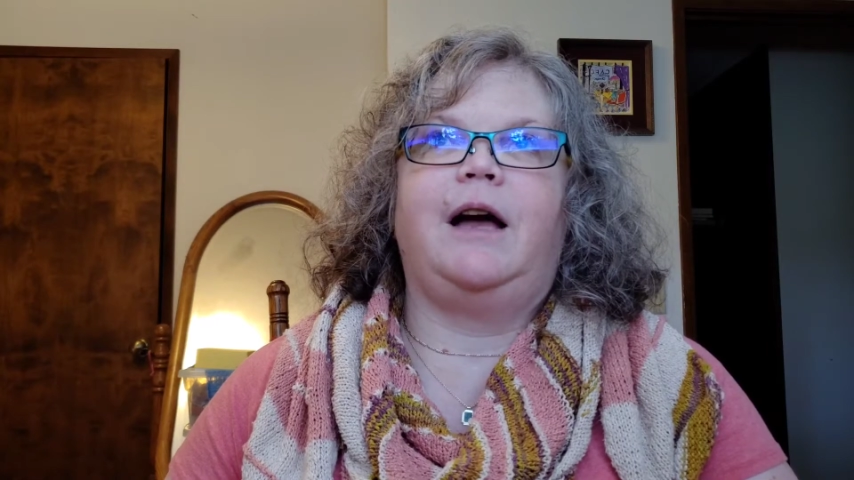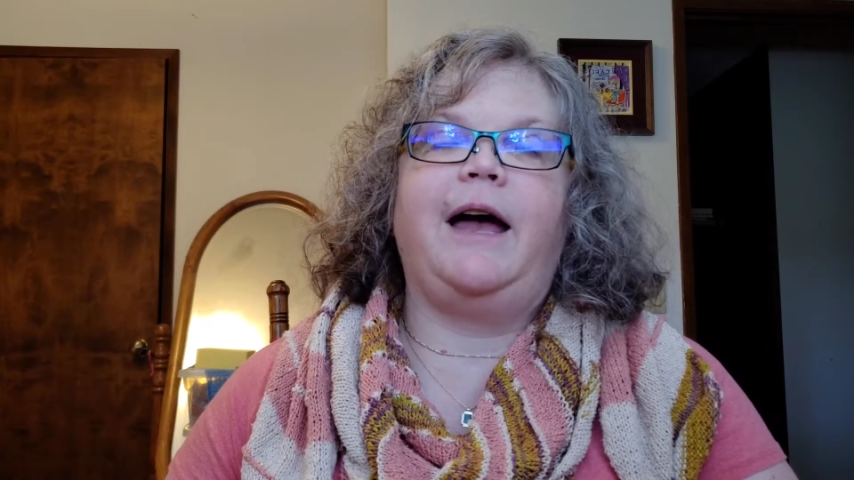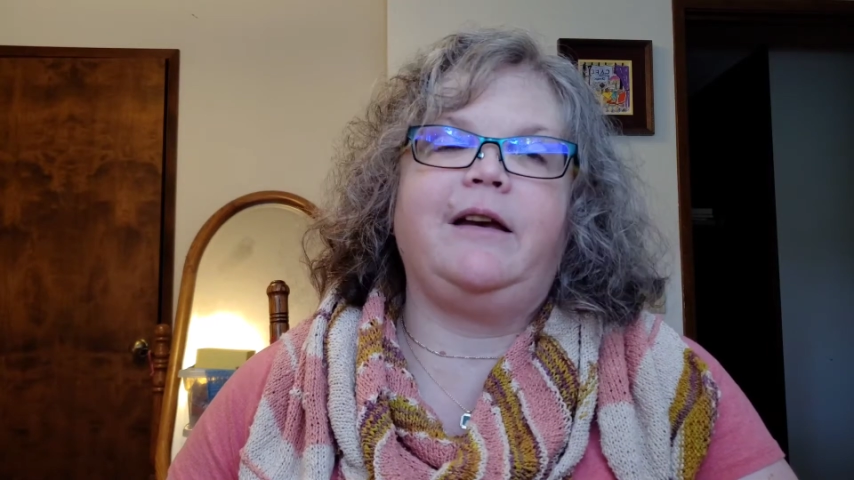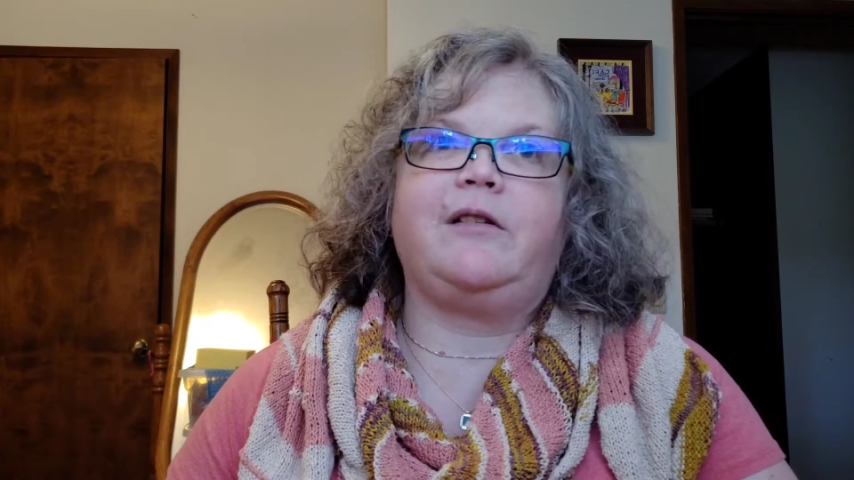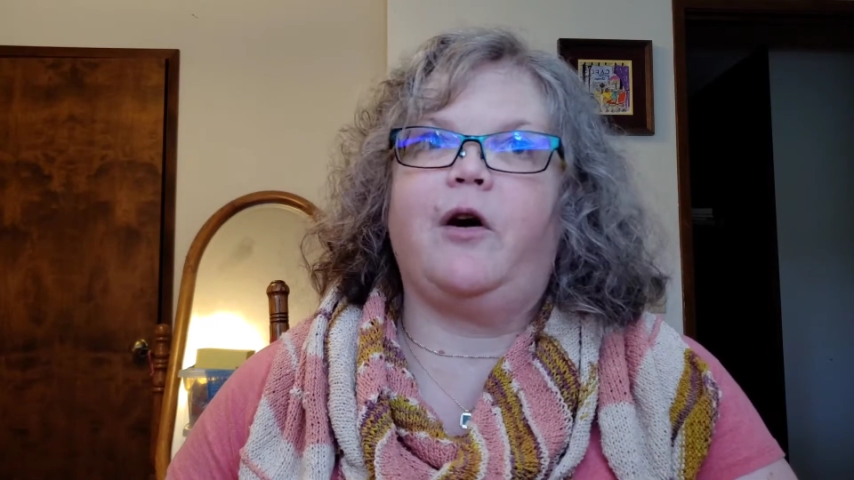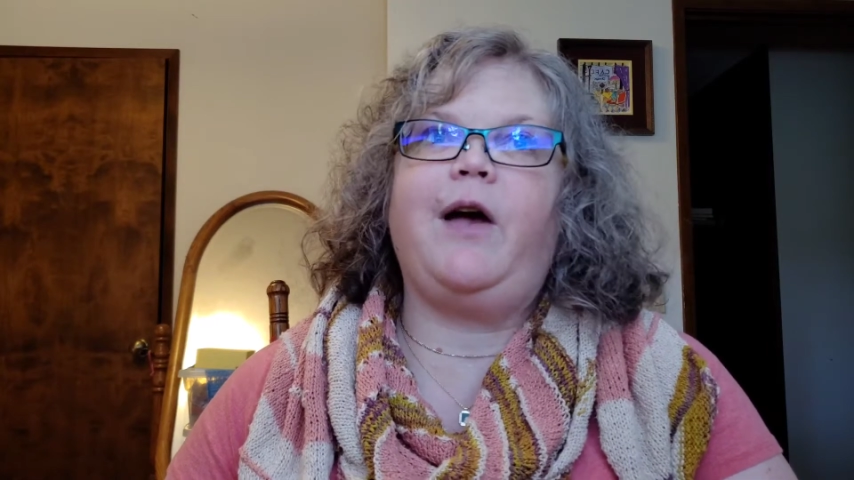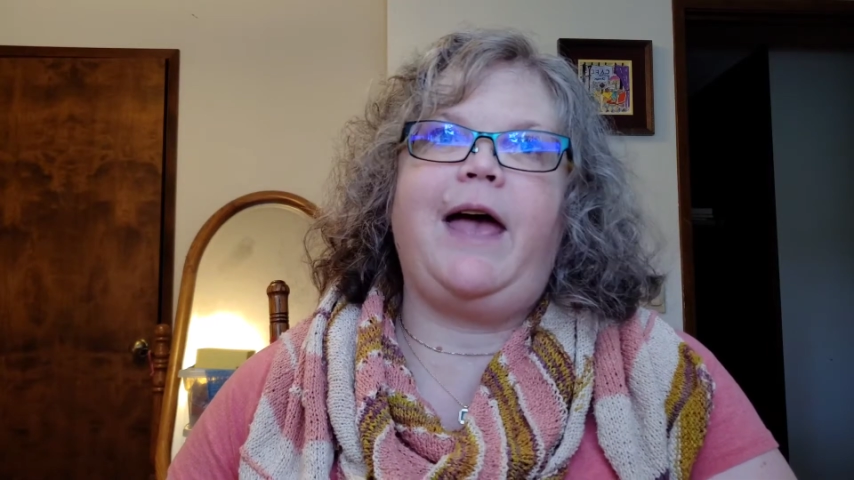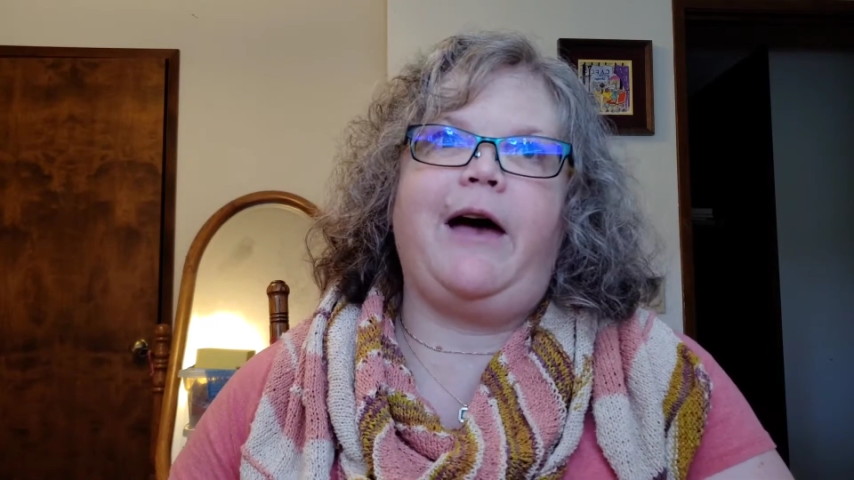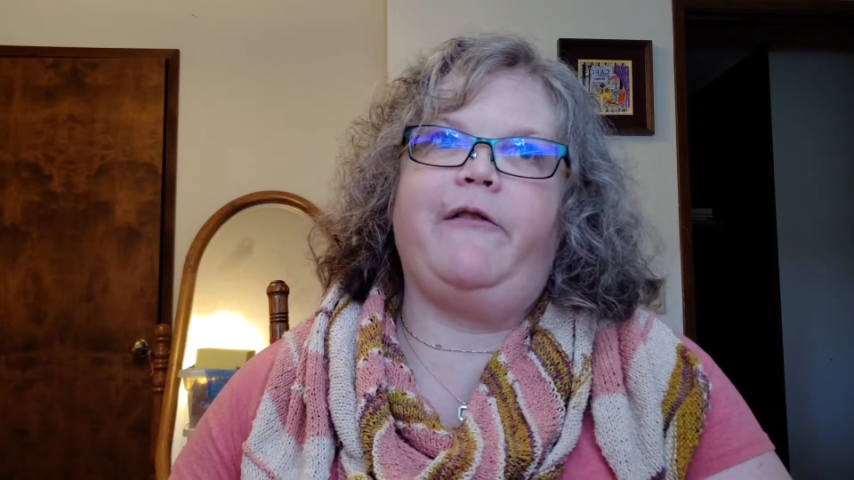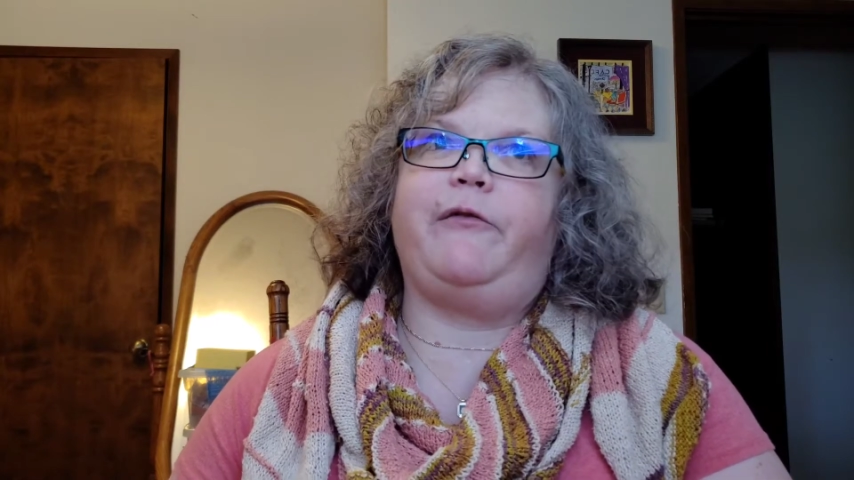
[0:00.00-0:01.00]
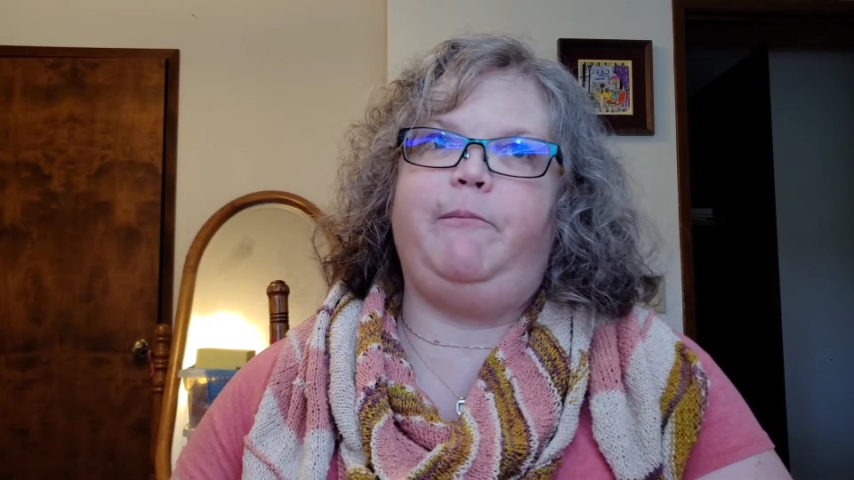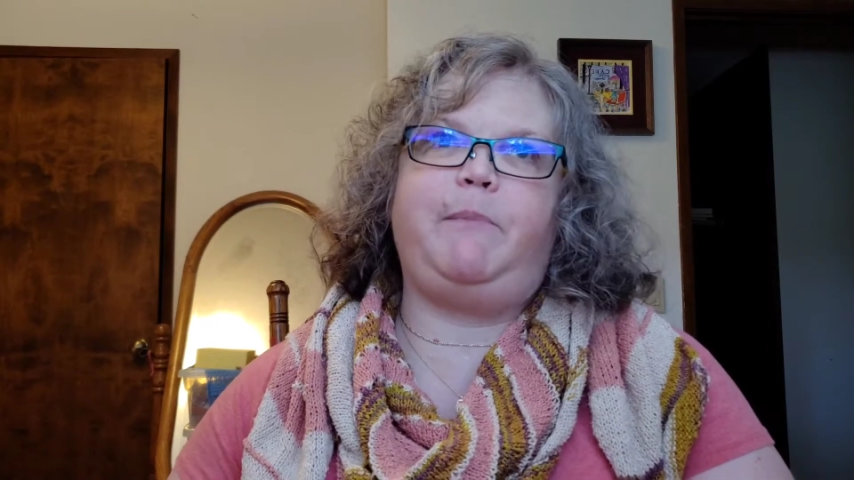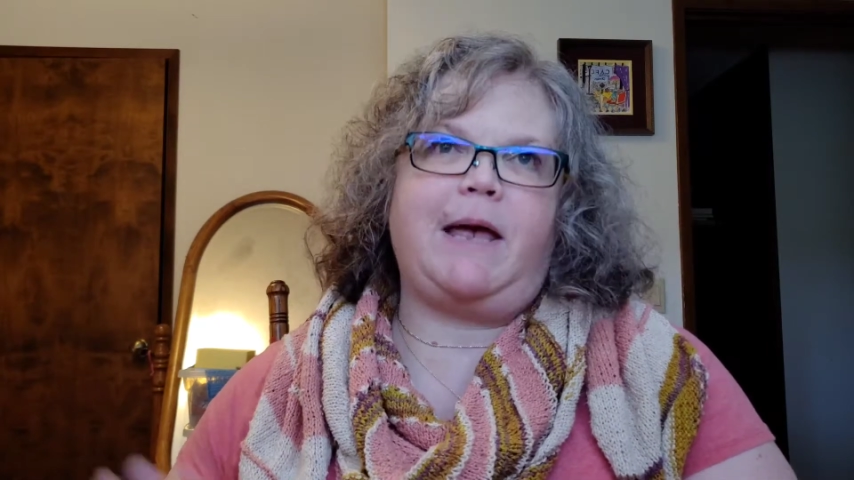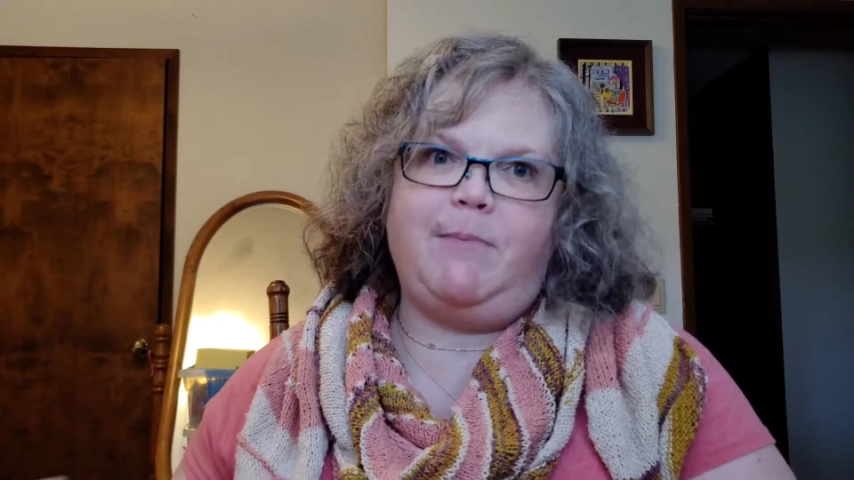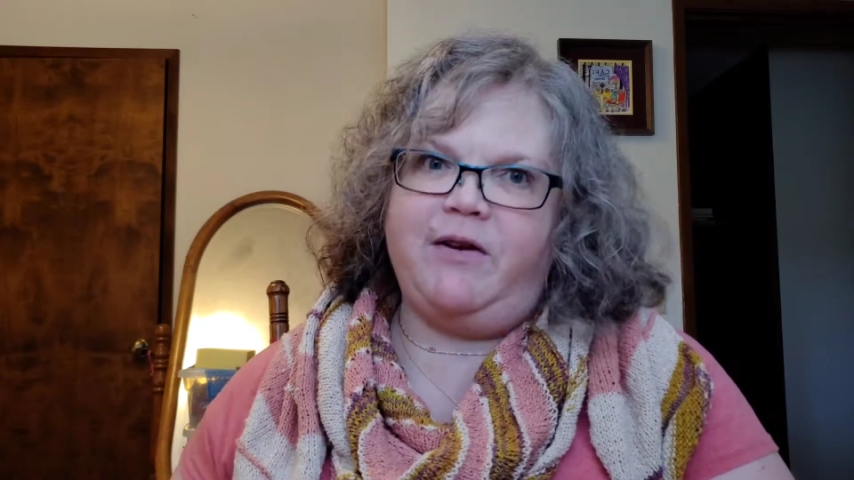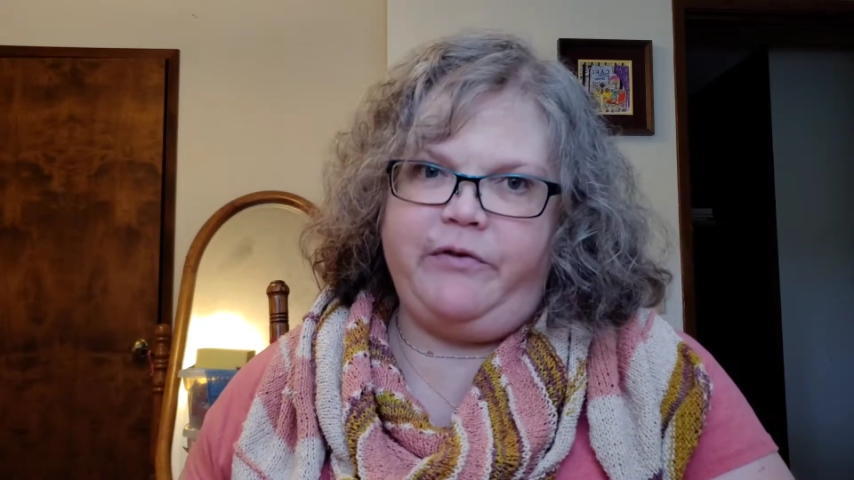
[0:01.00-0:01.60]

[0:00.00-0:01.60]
I don't have baby